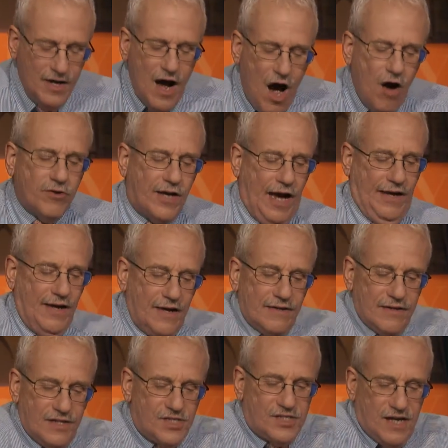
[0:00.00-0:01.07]
Okay,
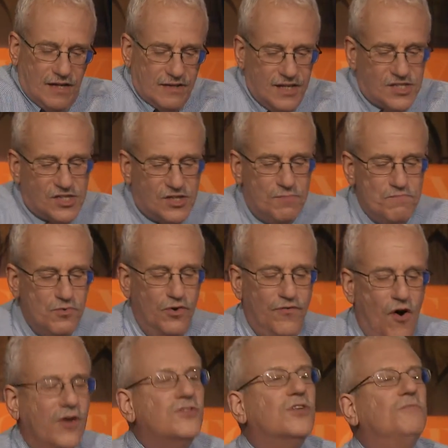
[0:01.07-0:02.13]
let's let's move
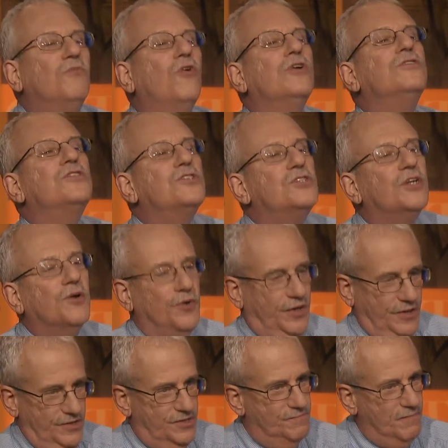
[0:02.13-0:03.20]
on to more
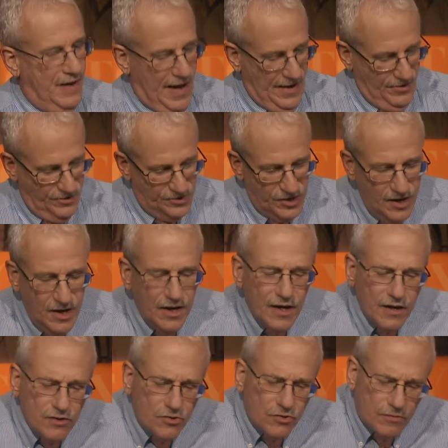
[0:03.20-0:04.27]
serious sure. matters. Sure
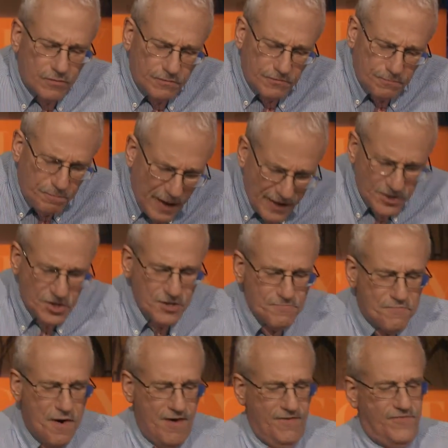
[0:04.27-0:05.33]
pension
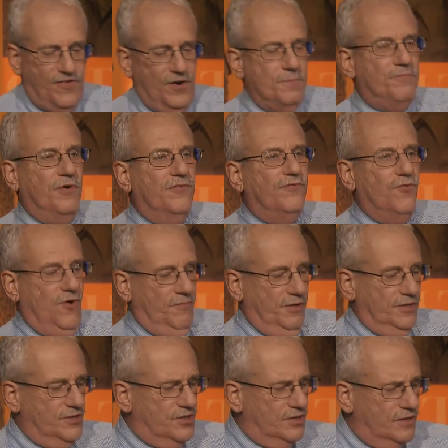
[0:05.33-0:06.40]
fund performance.
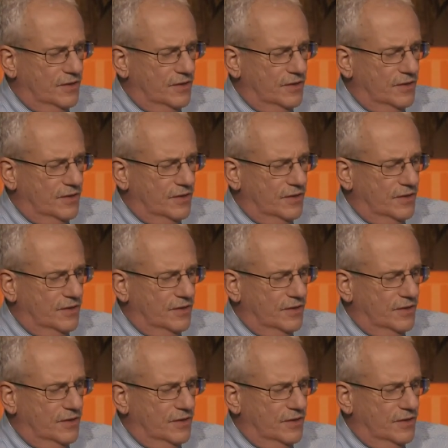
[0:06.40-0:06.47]
Yeah.